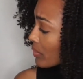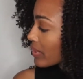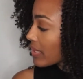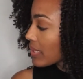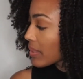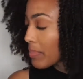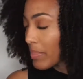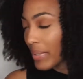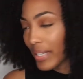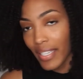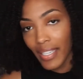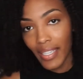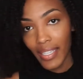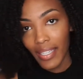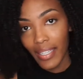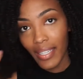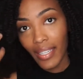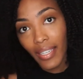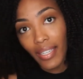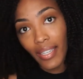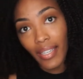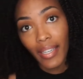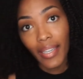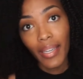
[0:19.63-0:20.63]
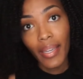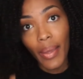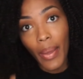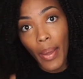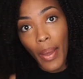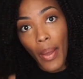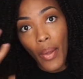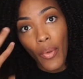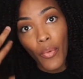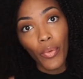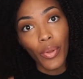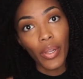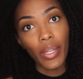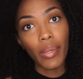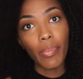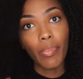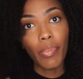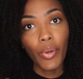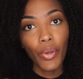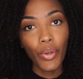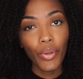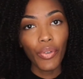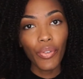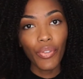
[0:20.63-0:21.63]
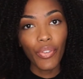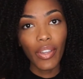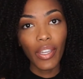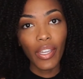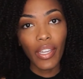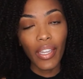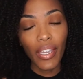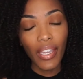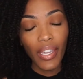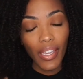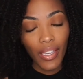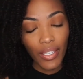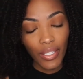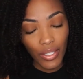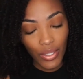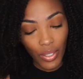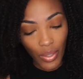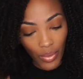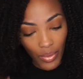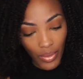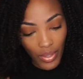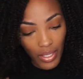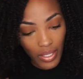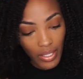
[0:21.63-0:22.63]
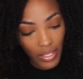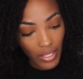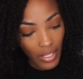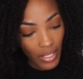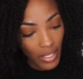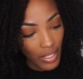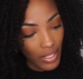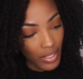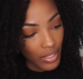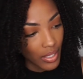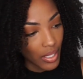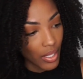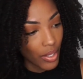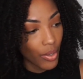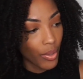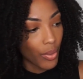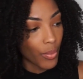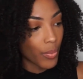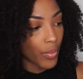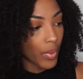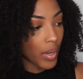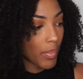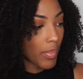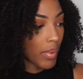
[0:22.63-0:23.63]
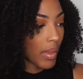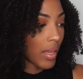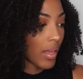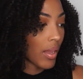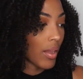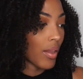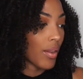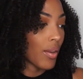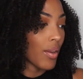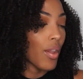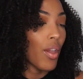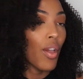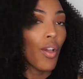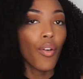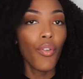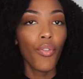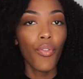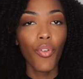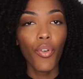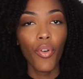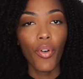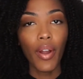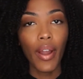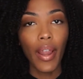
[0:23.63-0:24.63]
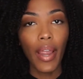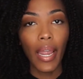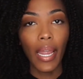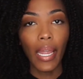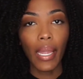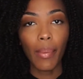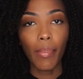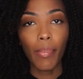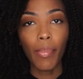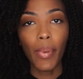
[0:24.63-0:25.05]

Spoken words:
really big, really poofy. So this is the Caribbean for a